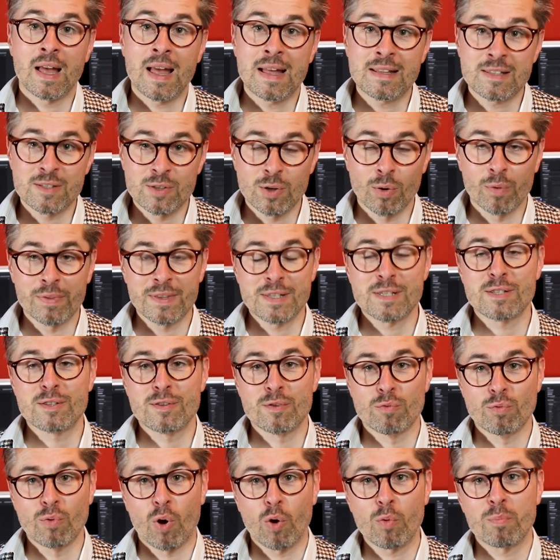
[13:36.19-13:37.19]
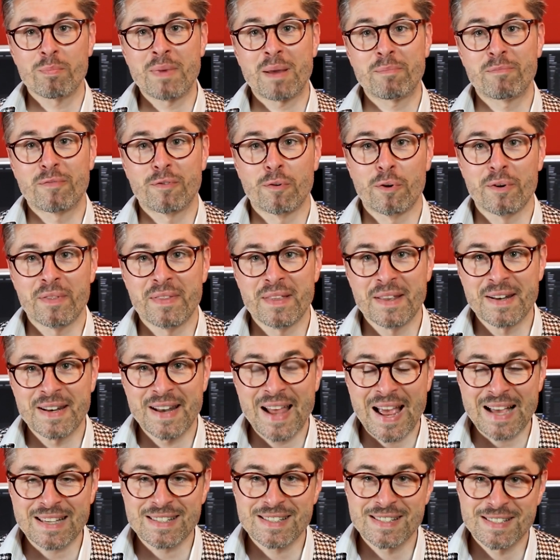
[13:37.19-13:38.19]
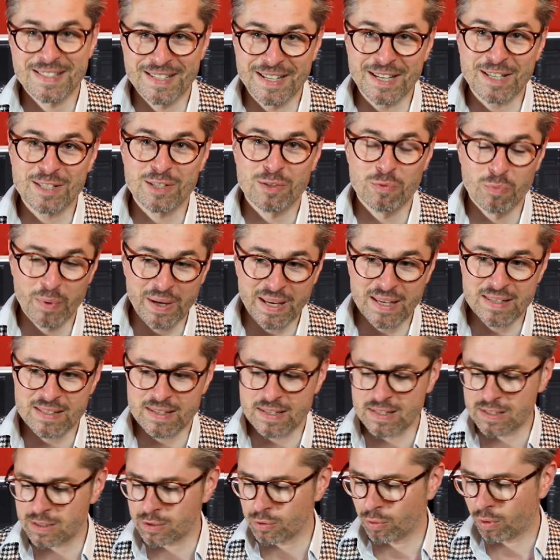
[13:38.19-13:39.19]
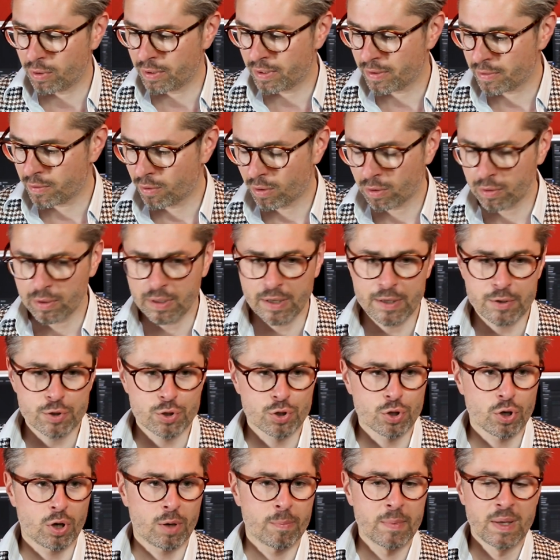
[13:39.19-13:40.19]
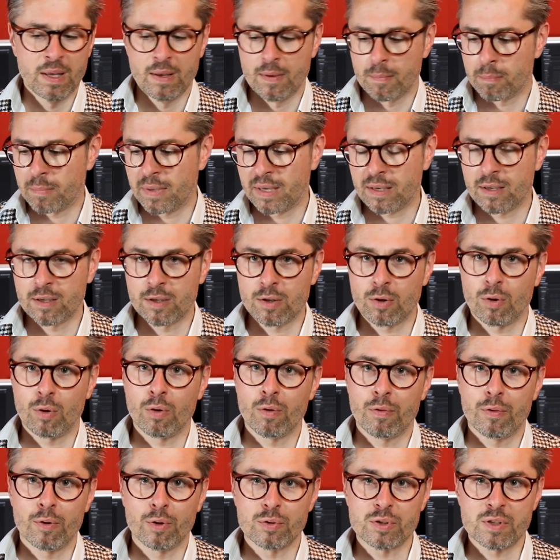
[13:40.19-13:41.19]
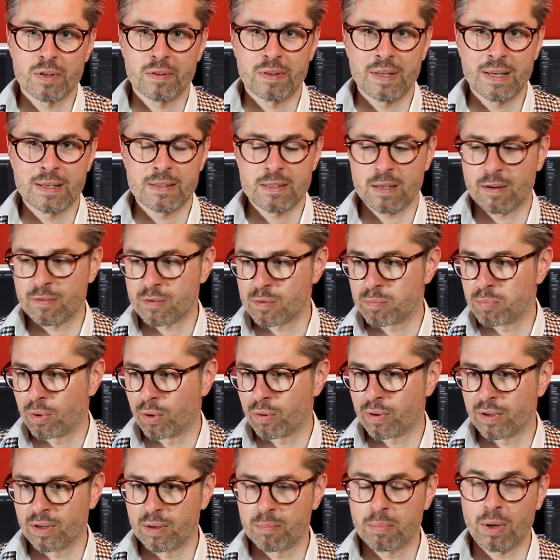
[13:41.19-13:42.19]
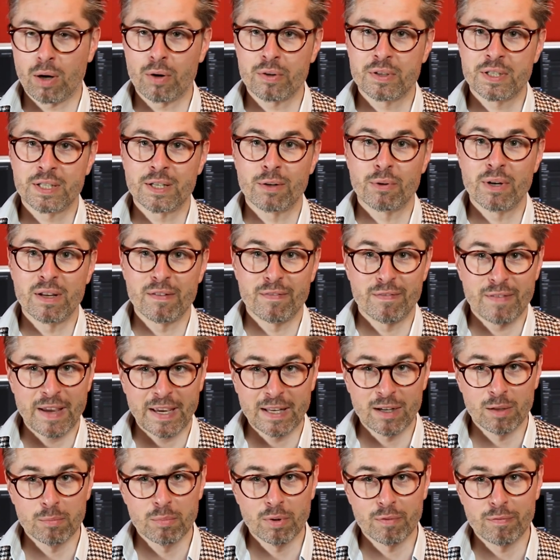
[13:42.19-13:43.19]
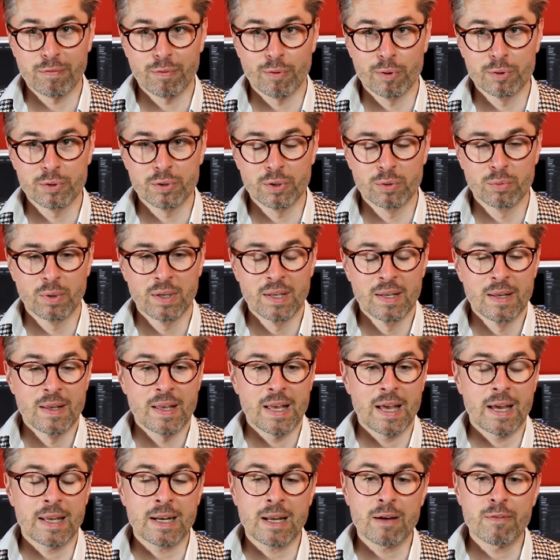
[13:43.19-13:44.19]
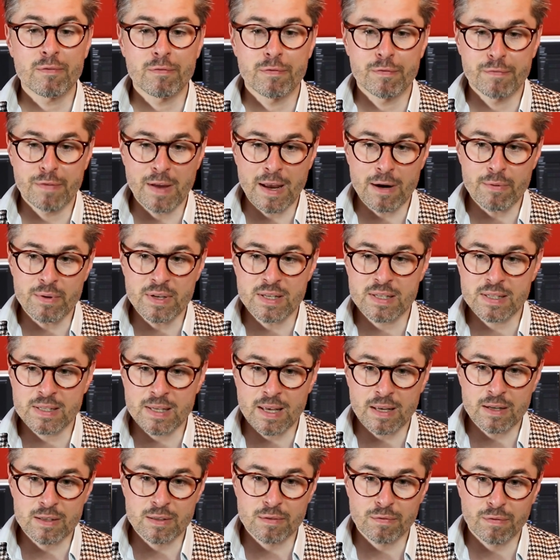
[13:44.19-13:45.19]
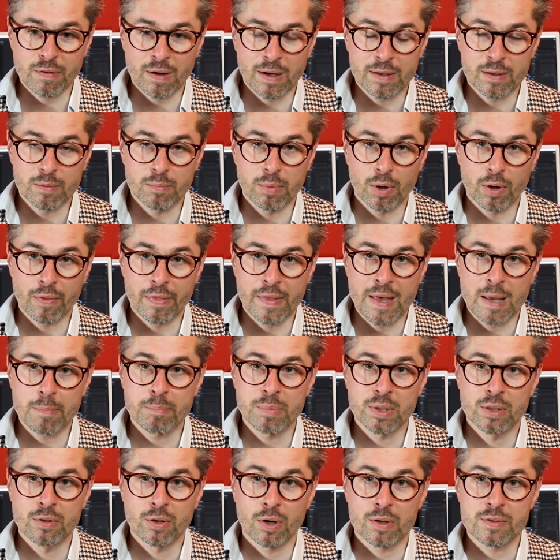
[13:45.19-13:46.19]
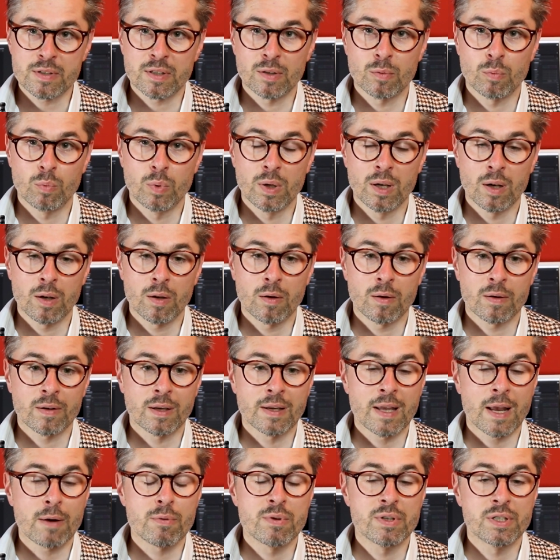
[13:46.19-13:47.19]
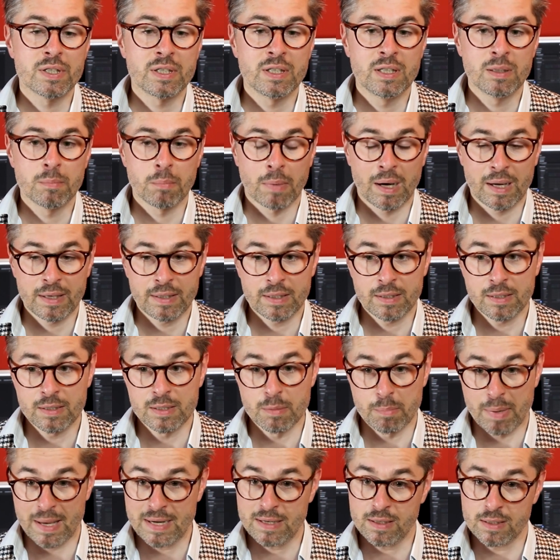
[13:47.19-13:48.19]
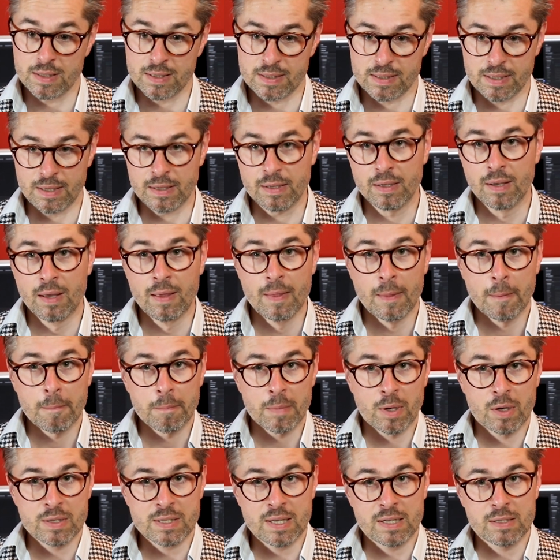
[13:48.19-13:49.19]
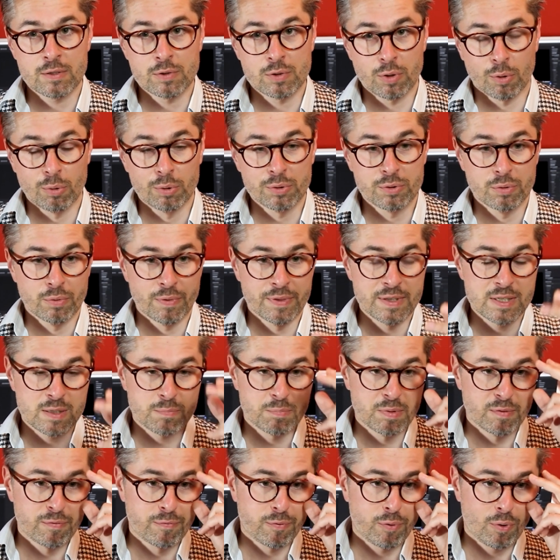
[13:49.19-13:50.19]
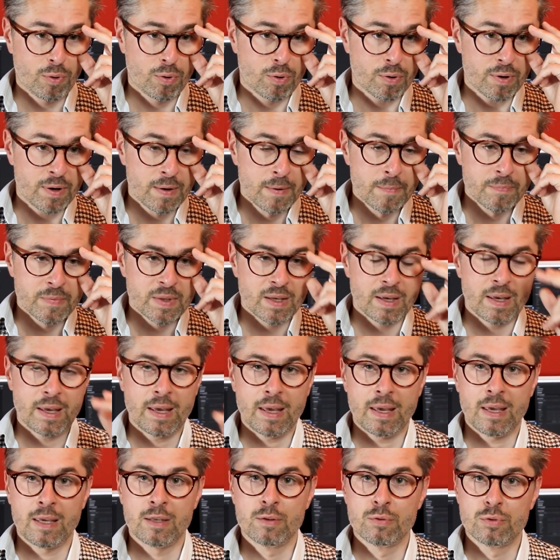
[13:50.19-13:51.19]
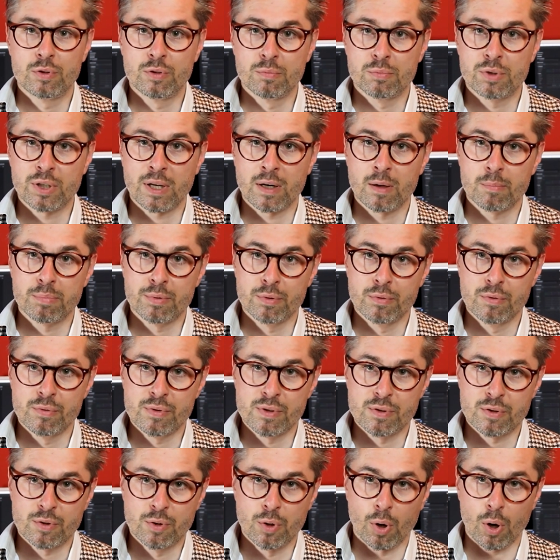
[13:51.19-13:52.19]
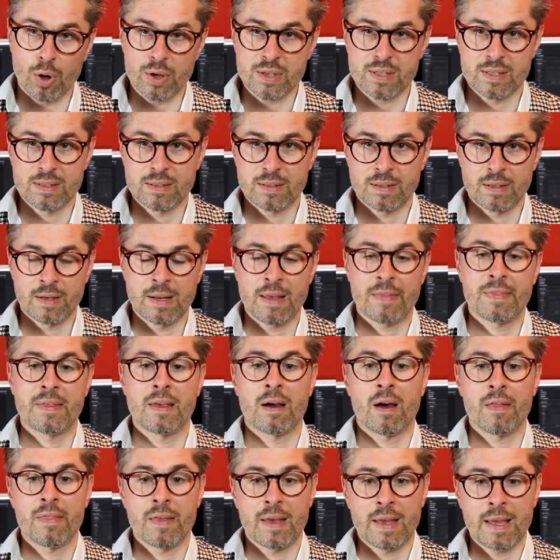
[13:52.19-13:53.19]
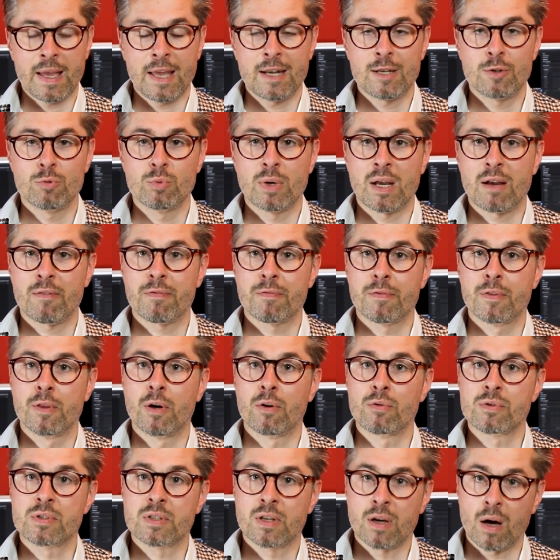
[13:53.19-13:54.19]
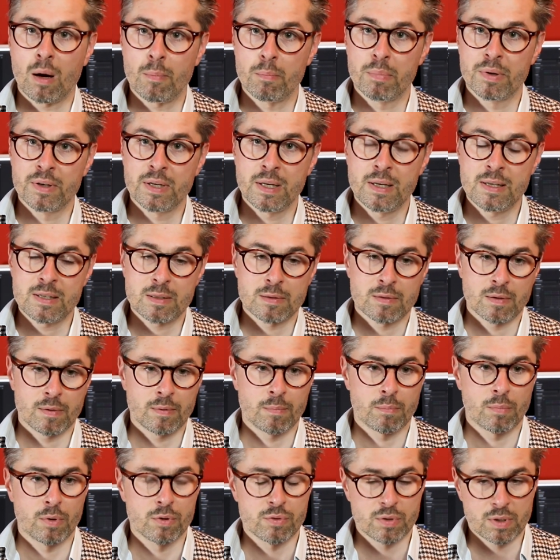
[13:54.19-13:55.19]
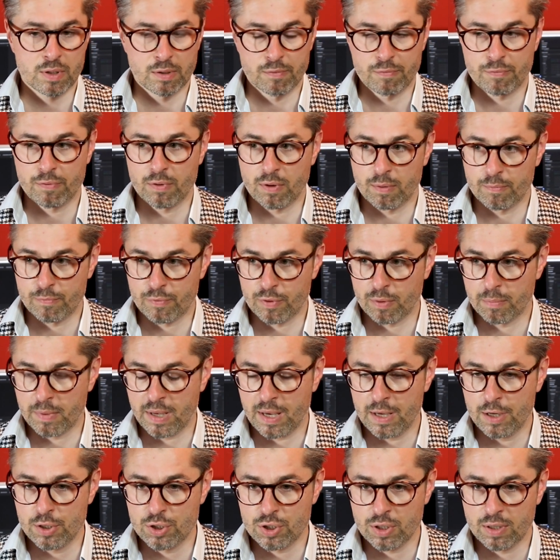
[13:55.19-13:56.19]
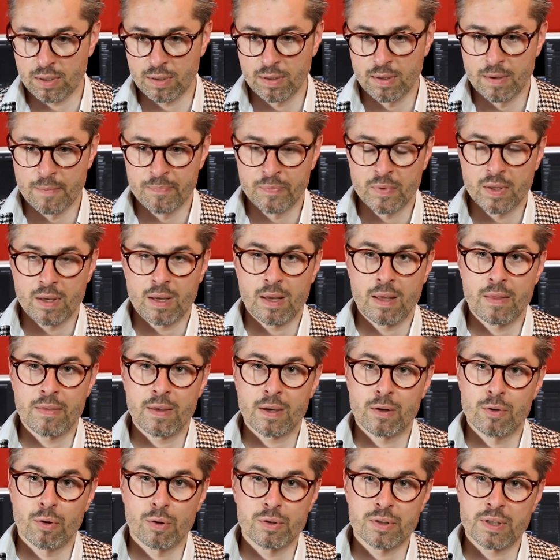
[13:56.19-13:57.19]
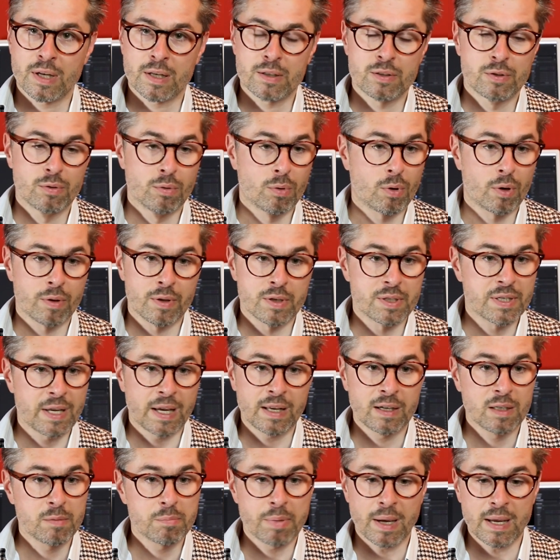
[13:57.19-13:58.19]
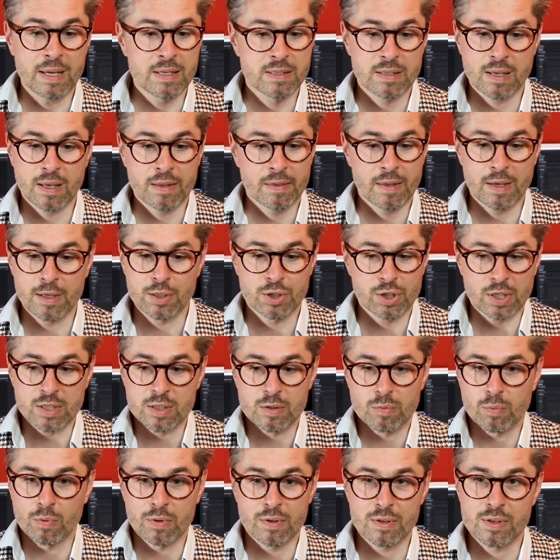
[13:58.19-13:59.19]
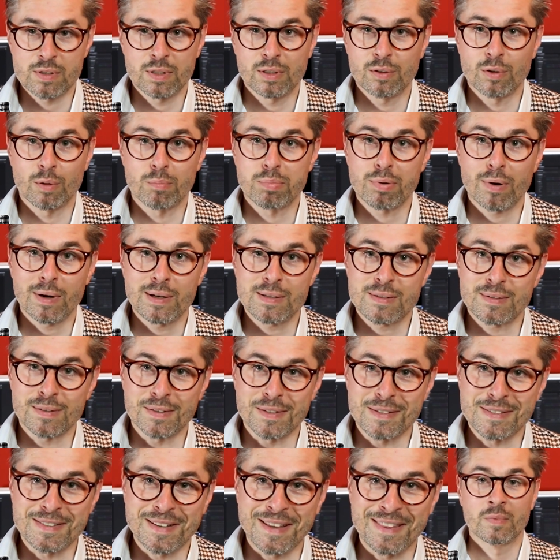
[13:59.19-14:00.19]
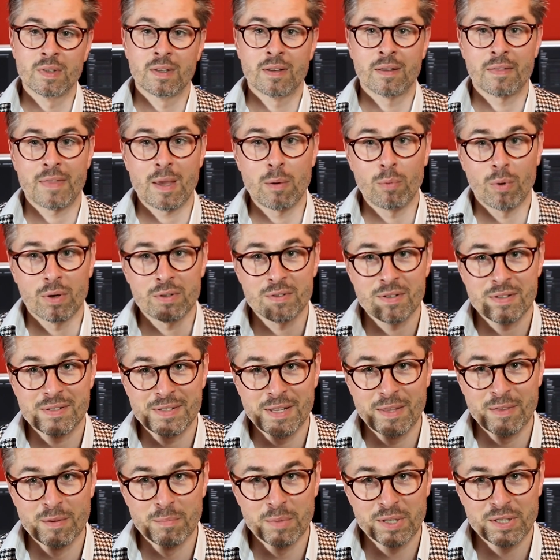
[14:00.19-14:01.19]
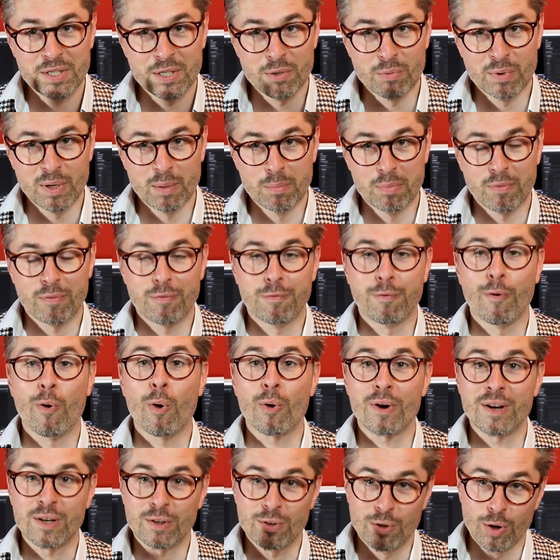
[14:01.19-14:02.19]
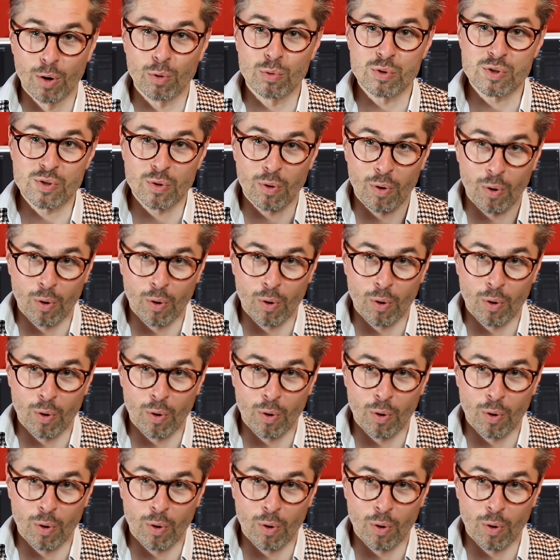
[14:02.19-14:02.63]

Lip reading: And so this is the roadmap for the next 6 weeks, installing the online shop, making all those things I've spoken about here available for you. And I'm very satisfied about that because it will guarantee my independency. Because I told you this before, a YouTube channel produces costs. And at the other hand, you have those companies, mostly from Asia, and they contact you on a daily basis and they just want to see your price list. They want to see the material before it goes